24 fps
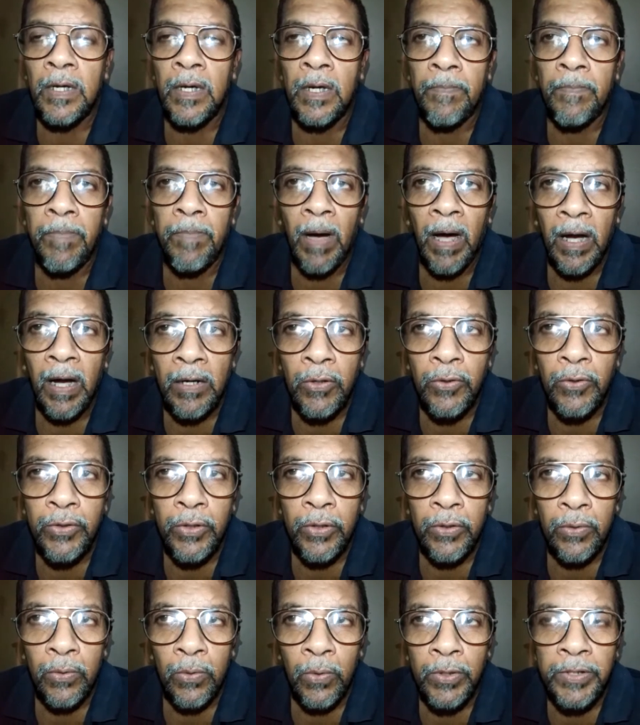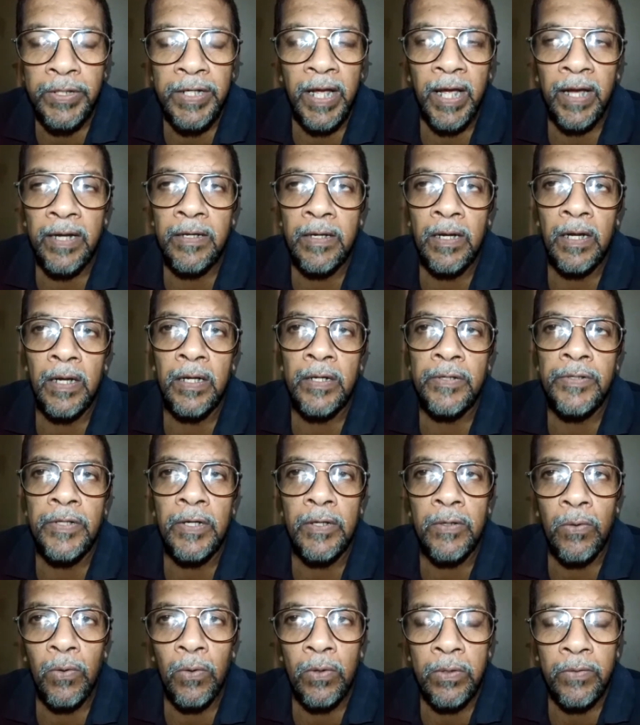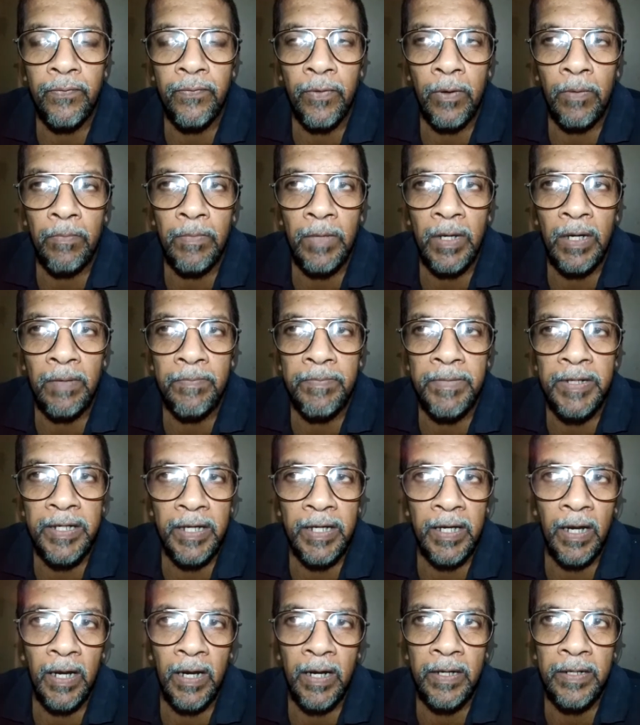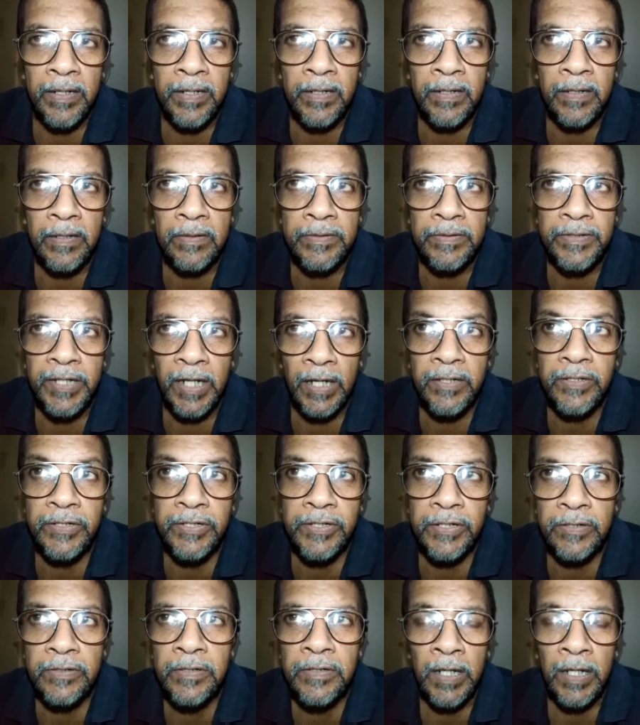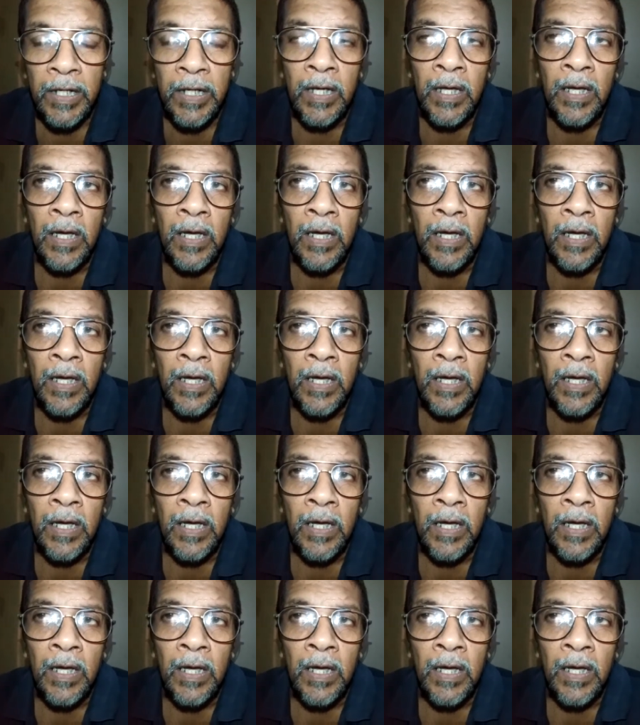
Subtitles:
Pagoda road and the road from Mirihana junction,